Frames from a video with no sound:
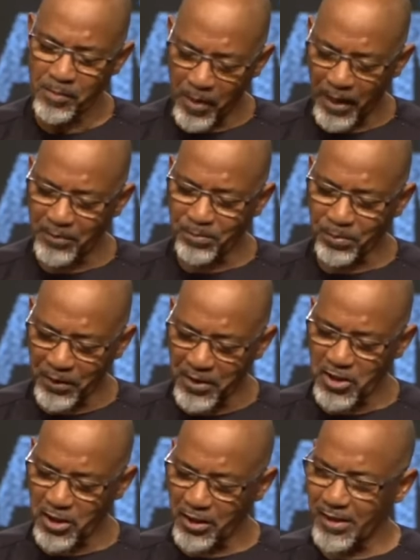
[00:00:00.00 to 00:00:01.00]
but
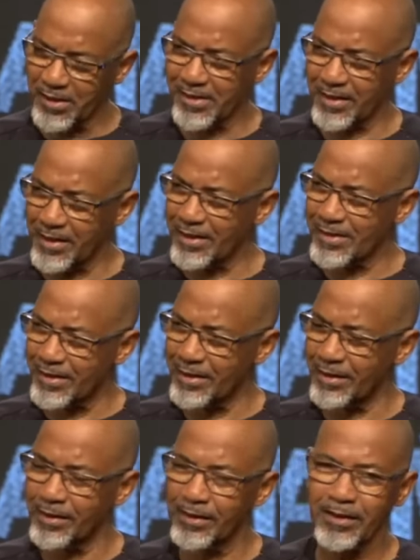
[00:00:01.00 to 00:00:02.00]
preaching is
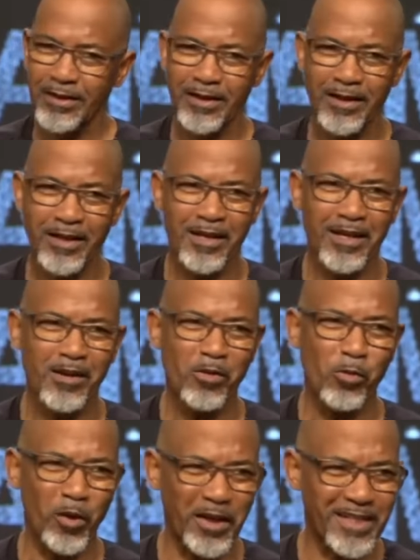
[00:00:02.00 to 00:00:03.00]
easy
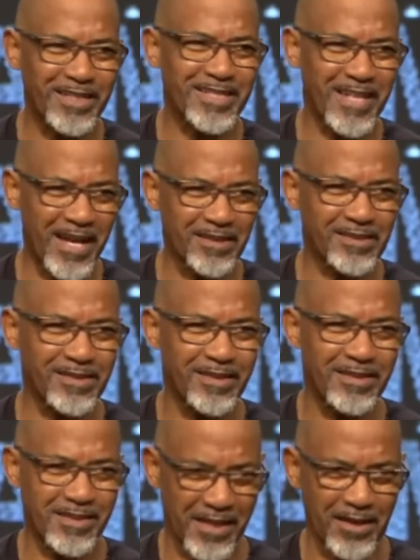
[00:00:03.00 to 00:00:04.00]
when the text
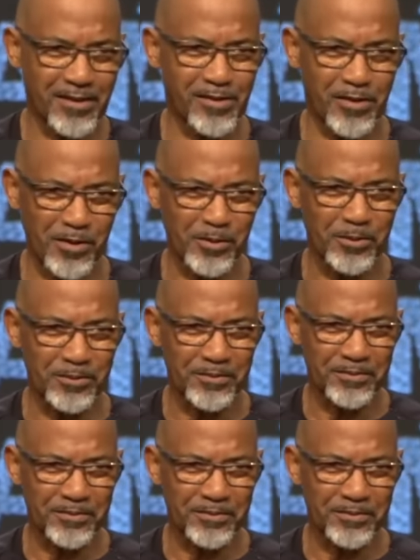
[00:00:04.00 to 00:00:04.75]
takes you.